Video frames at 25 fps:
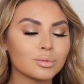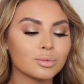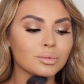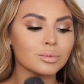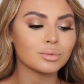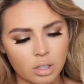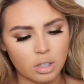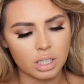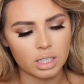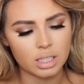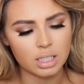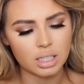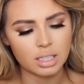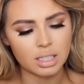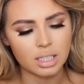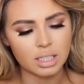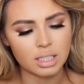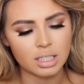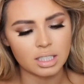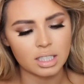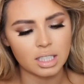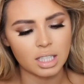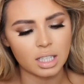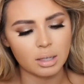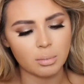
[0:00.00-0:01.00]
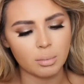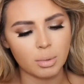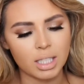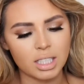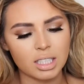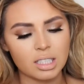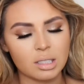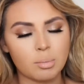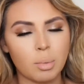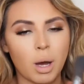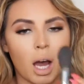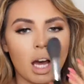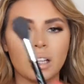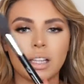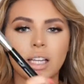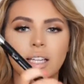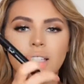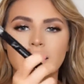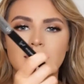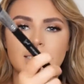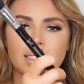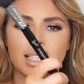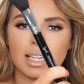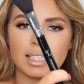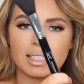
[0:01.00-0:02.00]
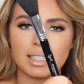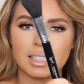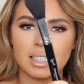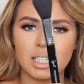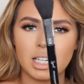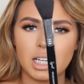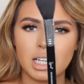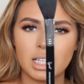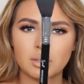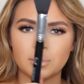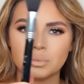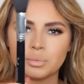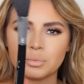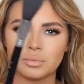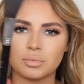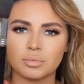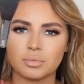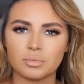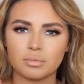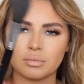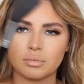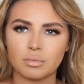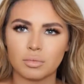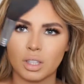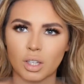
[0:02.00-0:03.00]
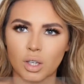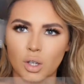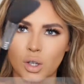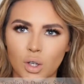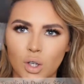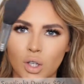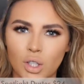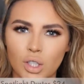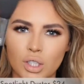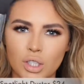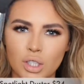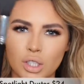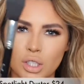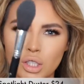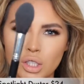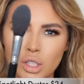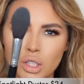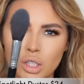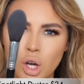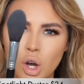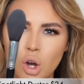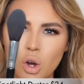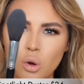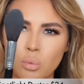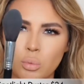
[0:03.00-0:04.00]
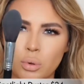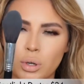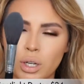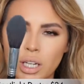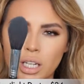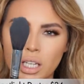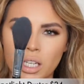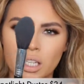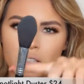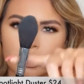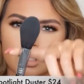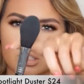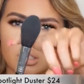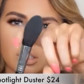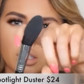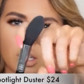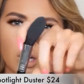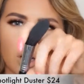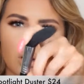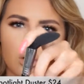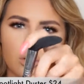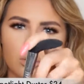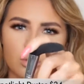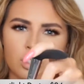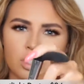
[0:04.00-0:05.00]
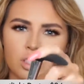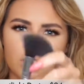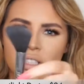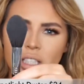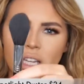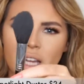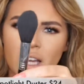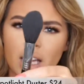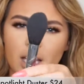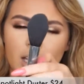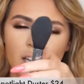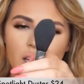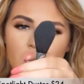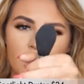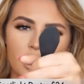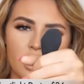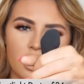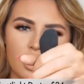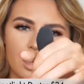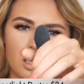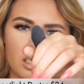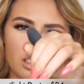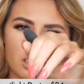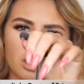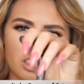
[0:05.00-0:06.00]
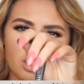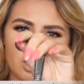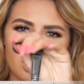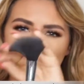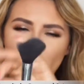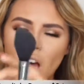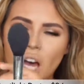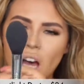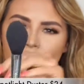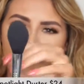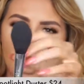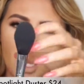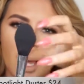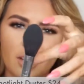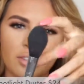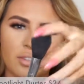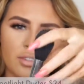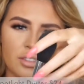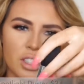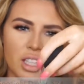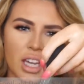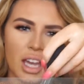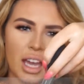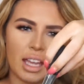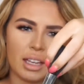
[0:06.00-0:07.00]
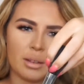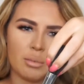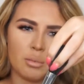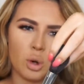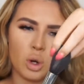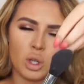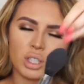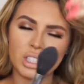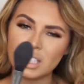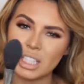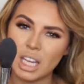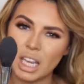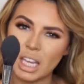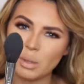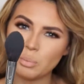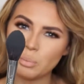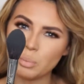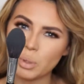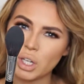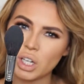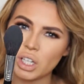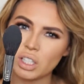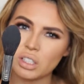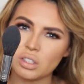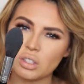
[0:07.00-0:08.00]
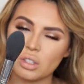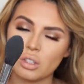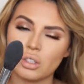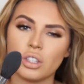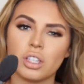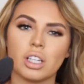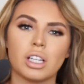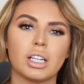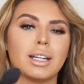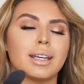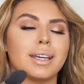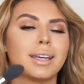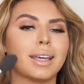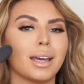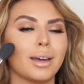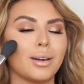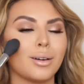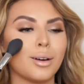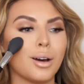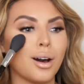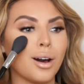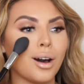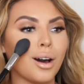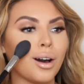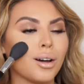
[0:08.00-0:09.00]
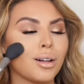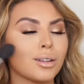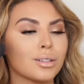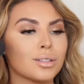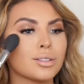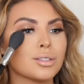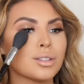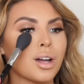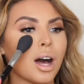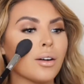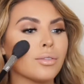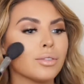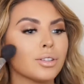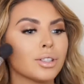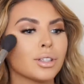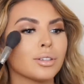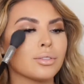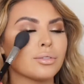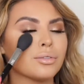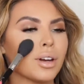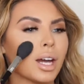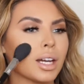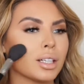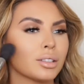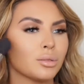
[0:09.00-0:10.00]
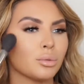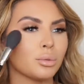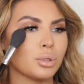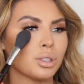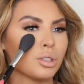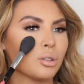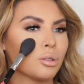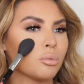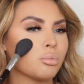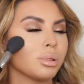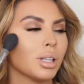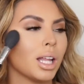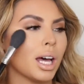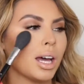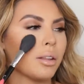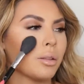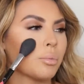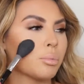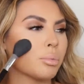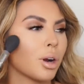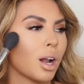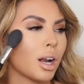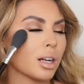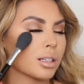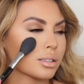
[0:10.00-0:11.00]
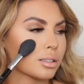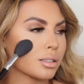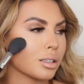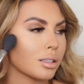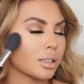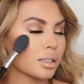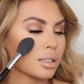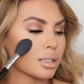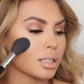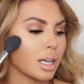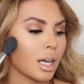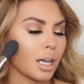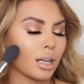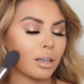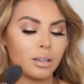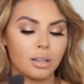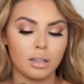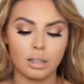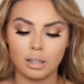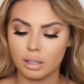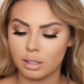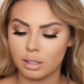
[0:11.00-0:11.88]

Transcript: So this is the Sigma Spotlight Duster. So pretty, so just like soft and more tapered, so you're gonna get a softer effect when you apply the product to the skin.